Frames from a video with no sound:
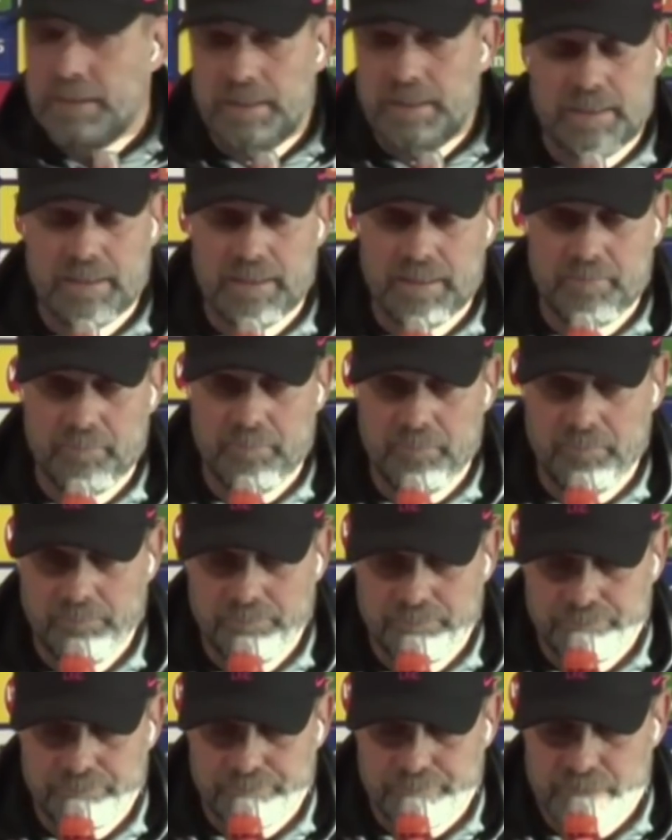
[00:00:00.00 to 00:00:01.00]

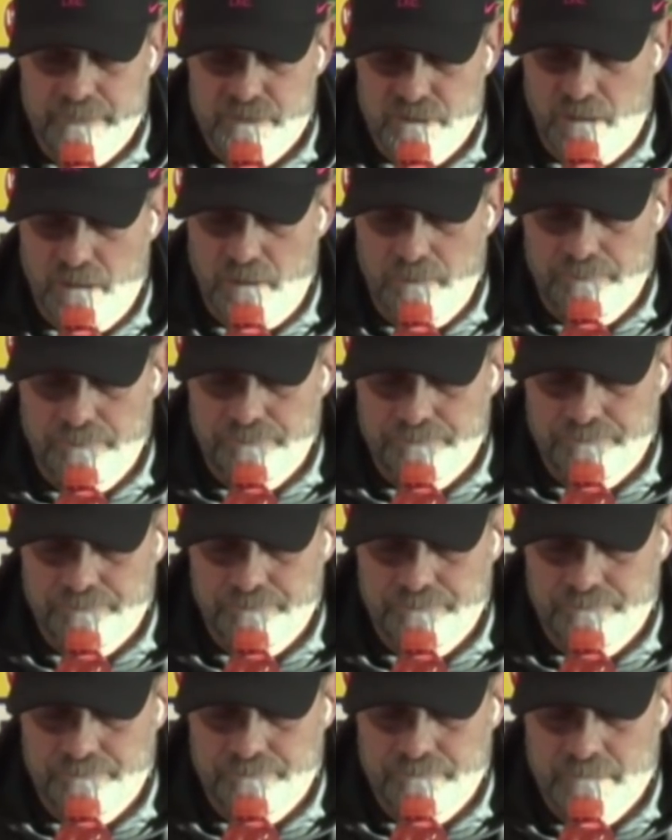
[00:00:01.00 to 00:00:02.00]
So,
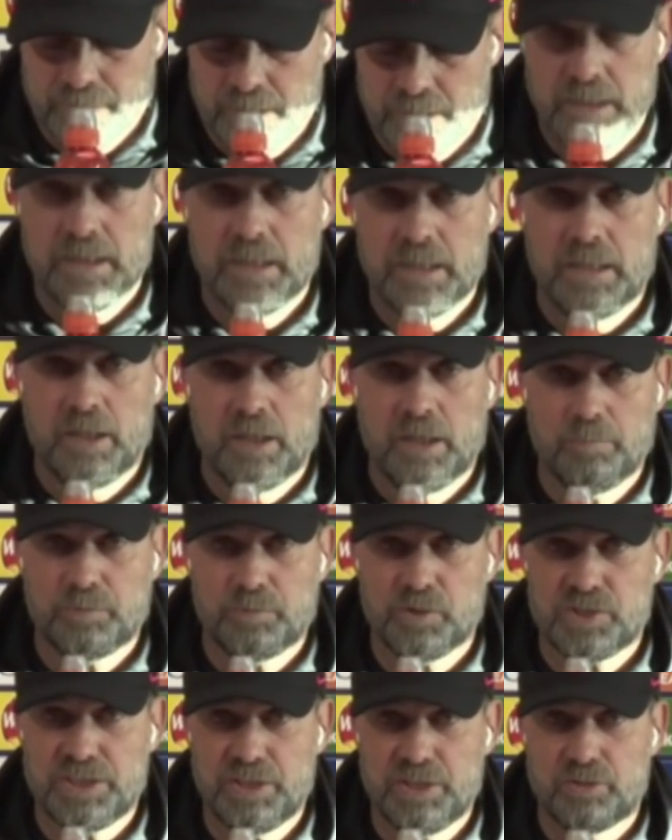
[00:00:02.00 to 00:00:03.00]
hope
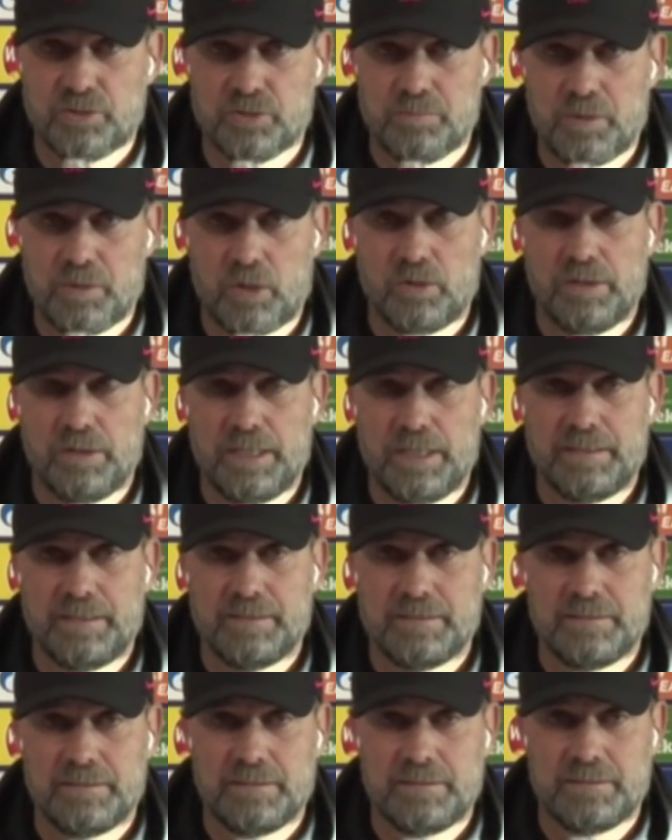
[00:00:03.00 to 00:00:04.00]
to see you tomorrow
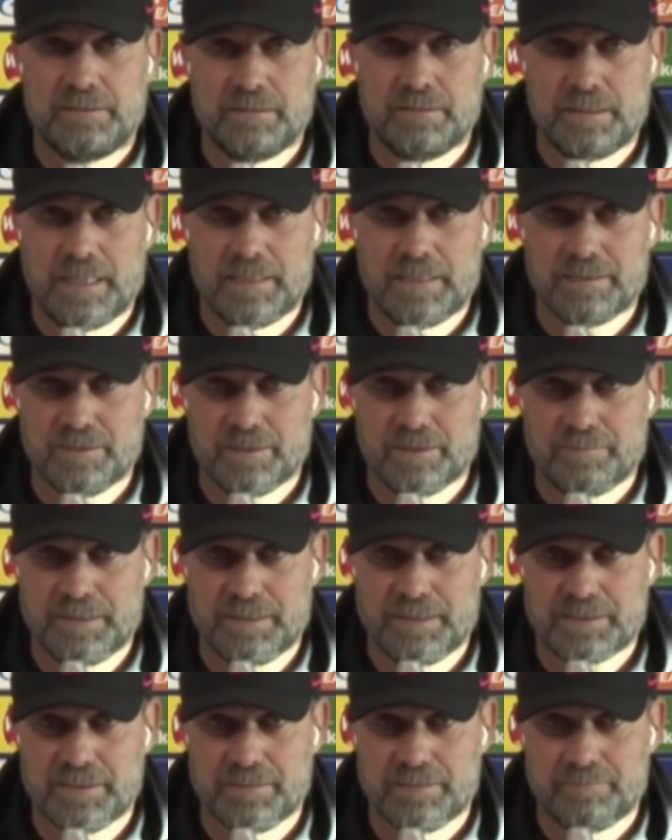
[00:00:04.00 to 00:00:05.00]
and could answer your
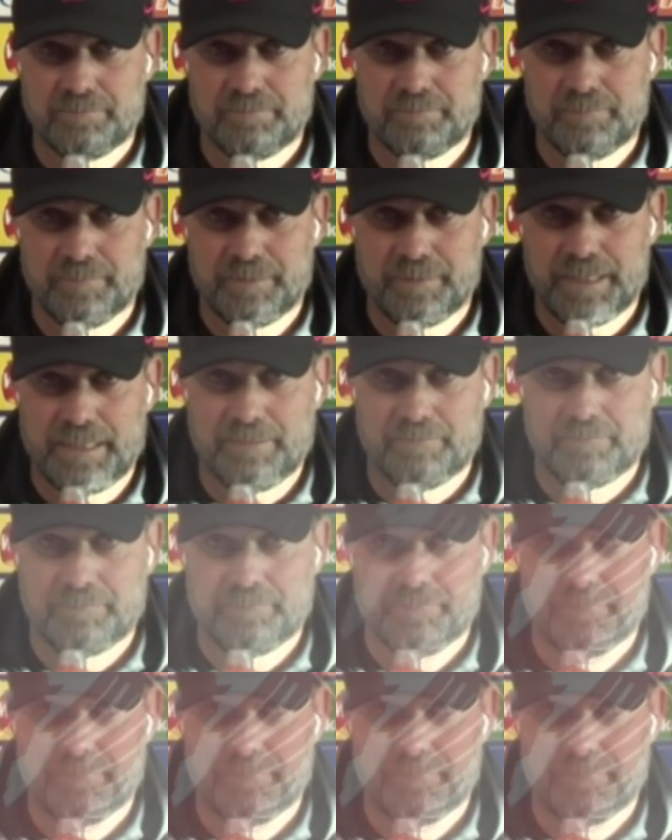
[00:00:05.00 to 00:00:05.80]
question then.